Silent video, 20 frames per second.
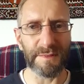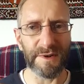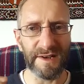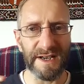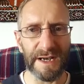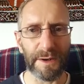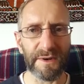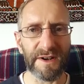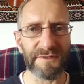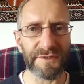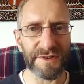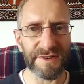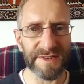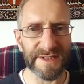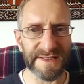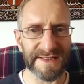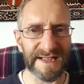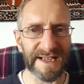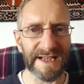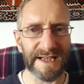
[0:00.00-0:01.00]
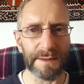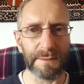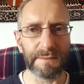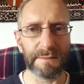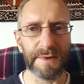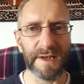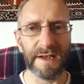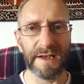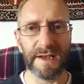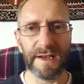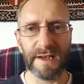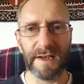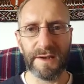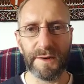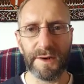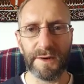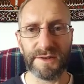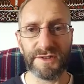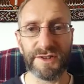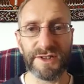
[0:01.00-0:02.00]
But however, at the time,
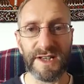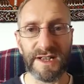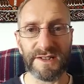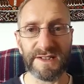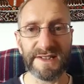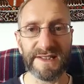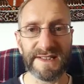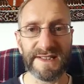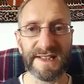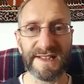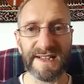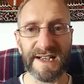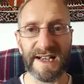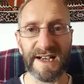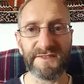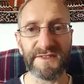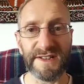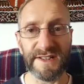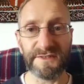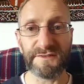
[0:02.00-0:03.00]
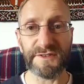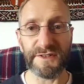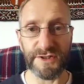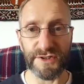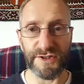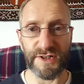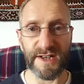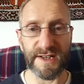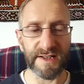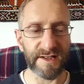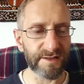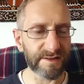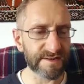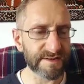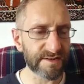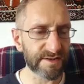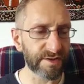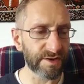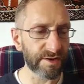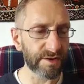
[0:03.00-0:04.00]
she actually did have an infant child,
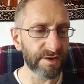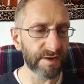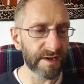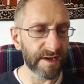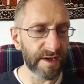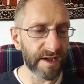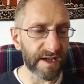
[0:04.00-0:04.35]
so